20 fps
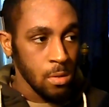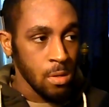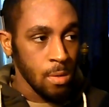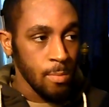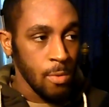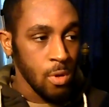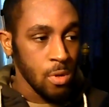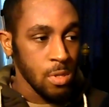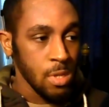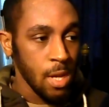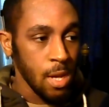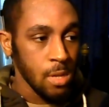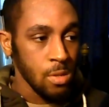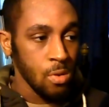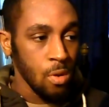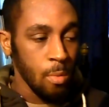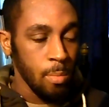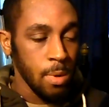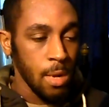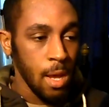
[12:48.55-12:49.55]
Because the Most
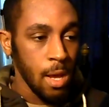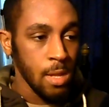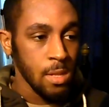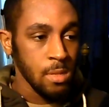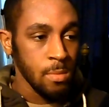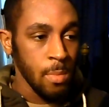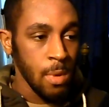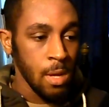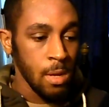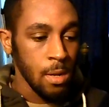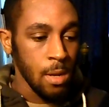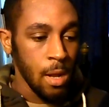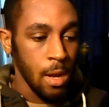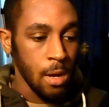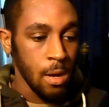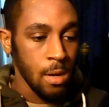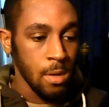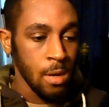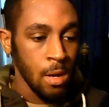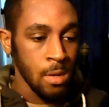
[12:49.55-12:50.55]
High's got plans, man,
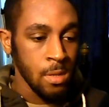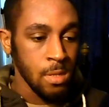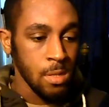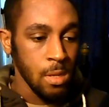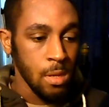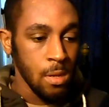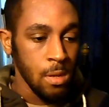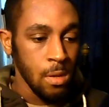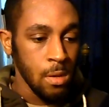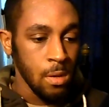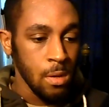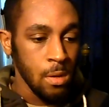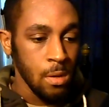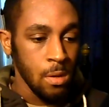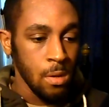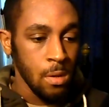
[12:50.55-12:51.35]
like I done said.